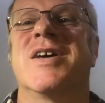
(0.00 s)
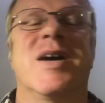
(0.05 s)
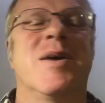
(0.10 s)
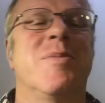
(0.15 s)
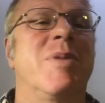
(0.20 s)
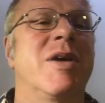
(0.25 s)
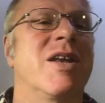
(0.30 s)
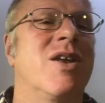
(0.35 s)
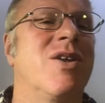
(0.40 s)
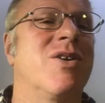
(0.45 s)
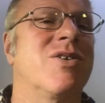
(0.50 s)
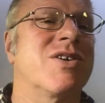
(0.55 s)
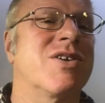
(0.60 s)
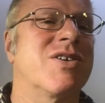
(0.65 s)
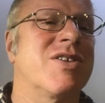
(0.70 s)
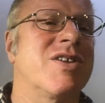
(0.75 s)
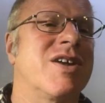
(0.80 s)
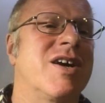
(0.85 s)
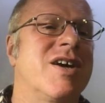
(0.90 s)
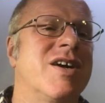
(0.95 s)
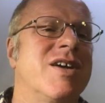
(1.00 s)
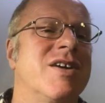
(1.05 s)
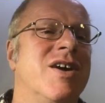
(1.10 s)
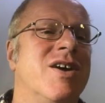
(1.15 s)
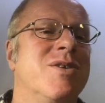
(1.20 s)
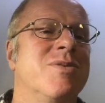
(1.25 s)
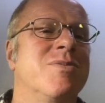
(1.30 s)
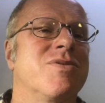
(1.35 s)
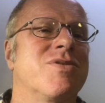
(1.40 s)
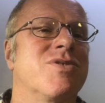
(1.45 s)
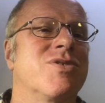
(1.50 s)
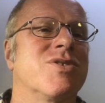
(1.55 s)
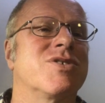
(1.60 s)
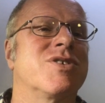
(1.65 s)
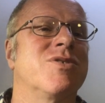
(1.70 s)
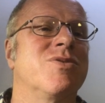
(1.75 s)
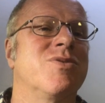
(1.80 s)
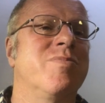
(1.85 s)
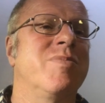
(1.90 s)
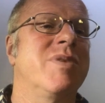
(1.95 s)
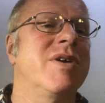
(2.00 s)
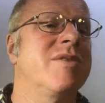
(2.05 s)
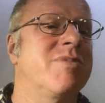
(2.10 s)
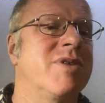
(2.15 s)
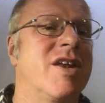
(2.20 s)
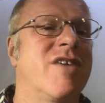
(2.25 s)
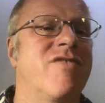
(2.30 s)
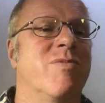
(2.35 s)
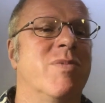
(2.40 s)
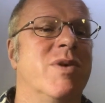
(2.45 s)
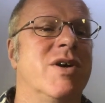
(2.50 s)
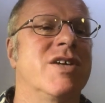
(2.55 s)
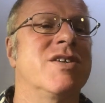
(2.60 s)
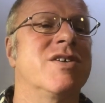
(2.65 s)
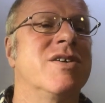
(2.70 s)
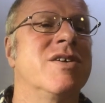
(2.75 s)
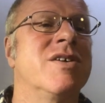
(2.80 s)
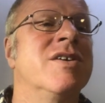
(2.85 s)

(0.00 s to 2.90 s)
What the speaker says: a bit longer than I thought it would be, but never mind.